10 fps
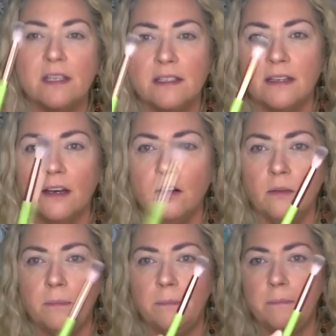this
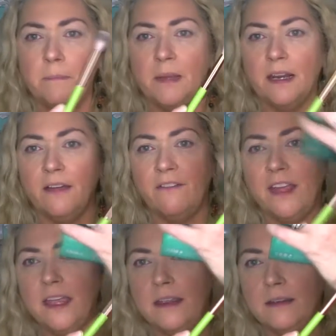little bit of
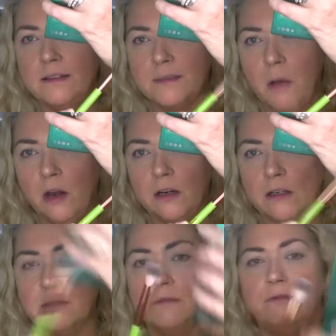a
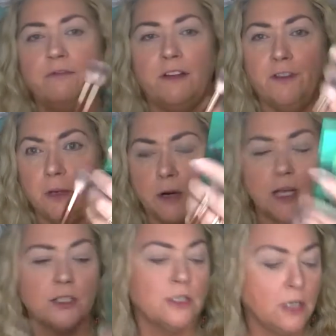smaller, fluffier
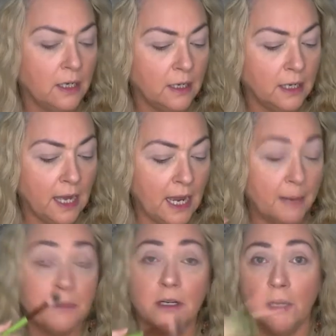brush,
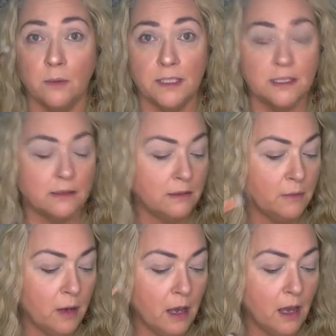I'm going to go
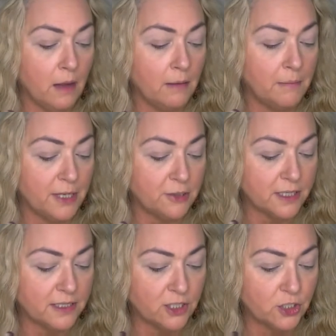into uh, my
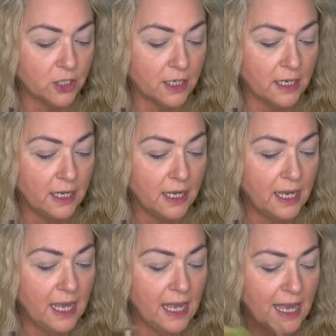transition.
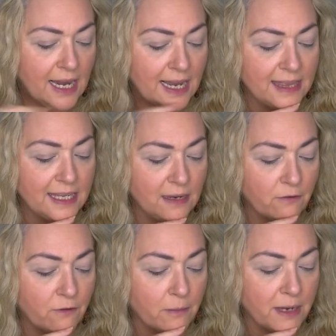And I think
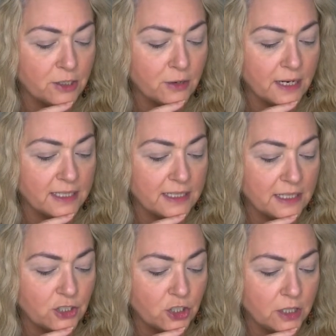for my
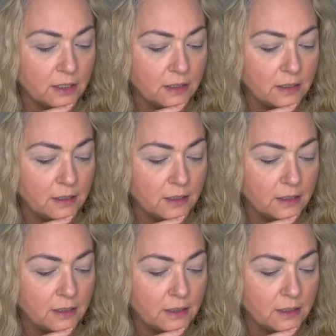transition,